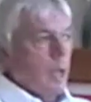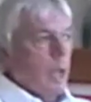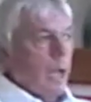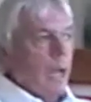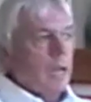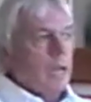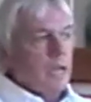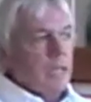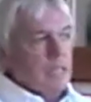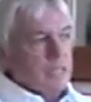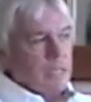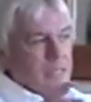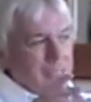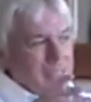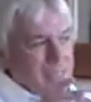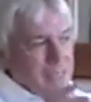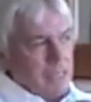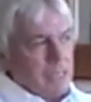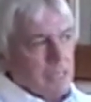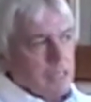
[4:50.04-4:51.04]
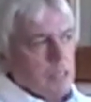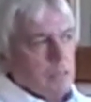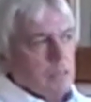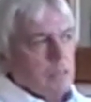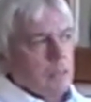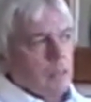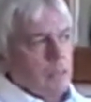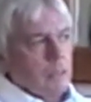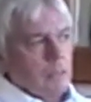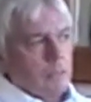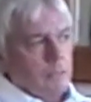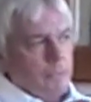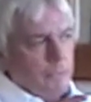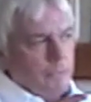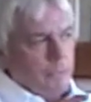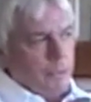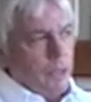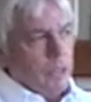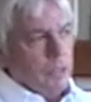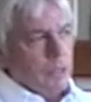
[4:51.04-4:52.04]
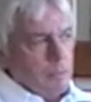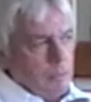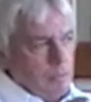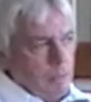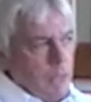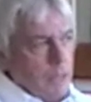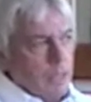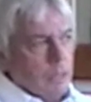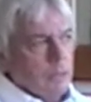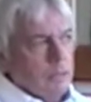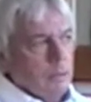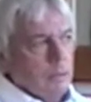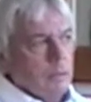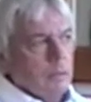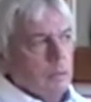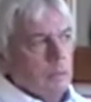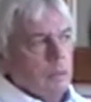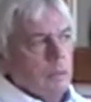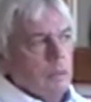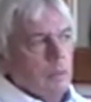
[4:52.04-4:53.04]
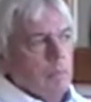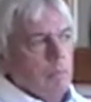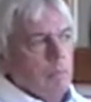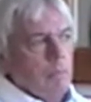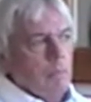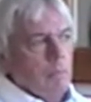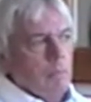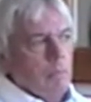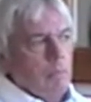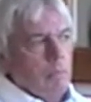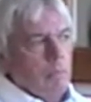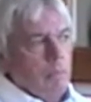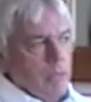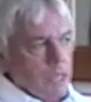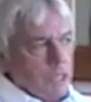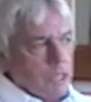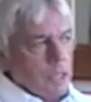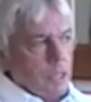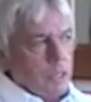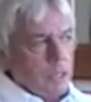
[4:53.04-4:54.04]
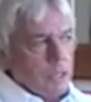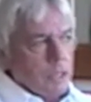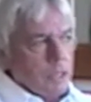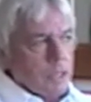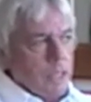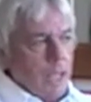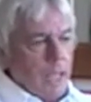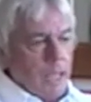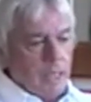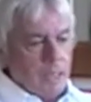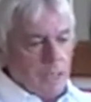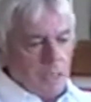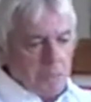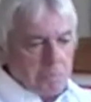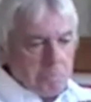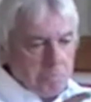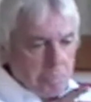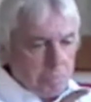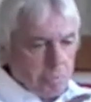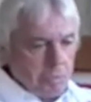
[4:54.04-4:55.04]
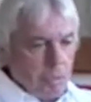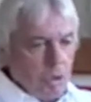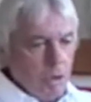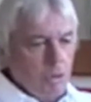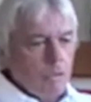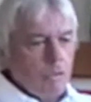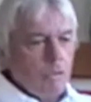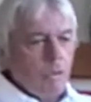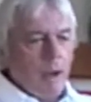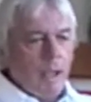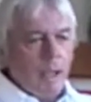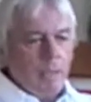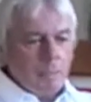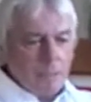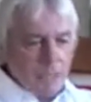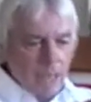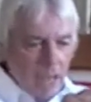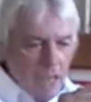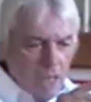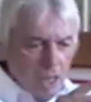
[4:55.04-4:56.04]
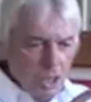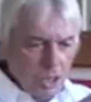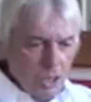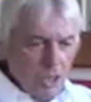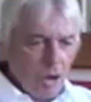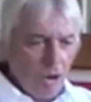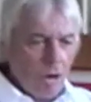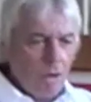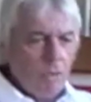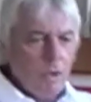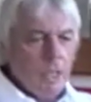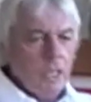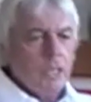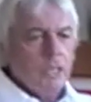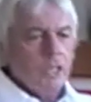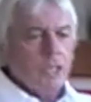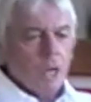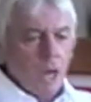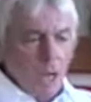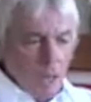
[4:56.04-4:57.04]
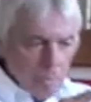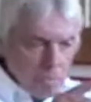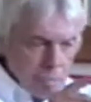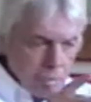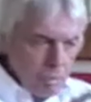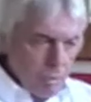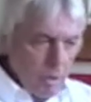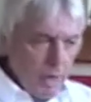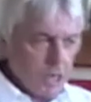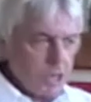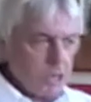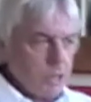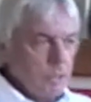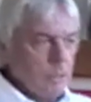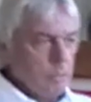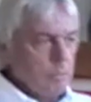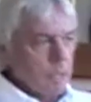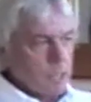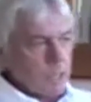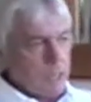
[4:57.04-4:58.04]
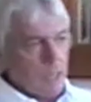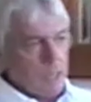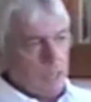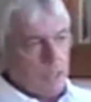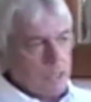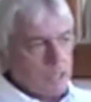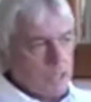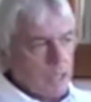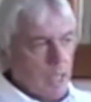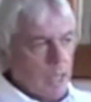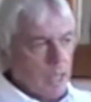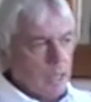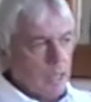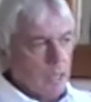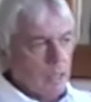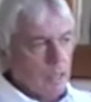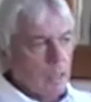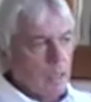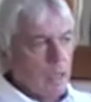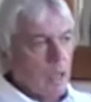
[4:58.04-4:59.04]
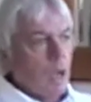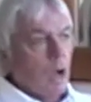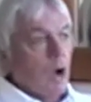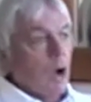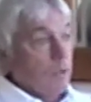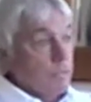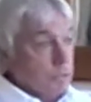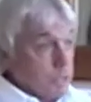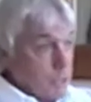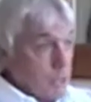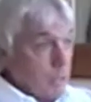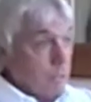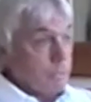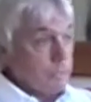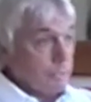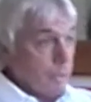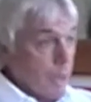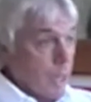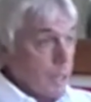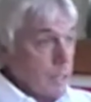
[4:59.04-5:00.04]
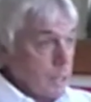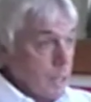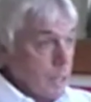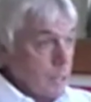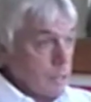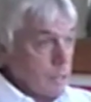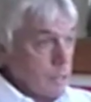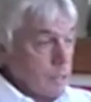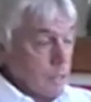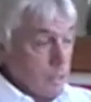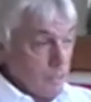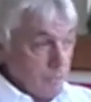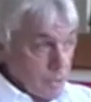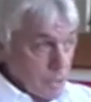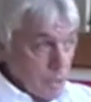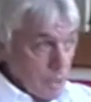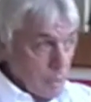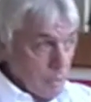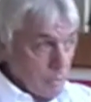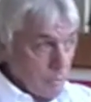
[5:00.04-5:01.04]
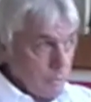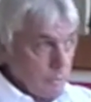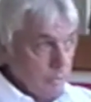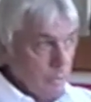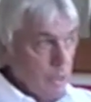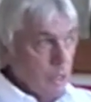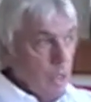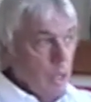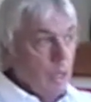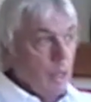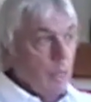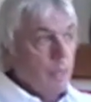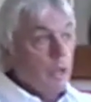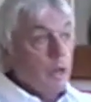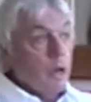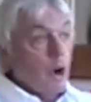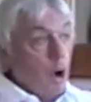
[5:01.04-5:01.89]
And it's this fundamental misunderstanding, programmed, encouraged, pressured misunderstanding of self, identity of self, that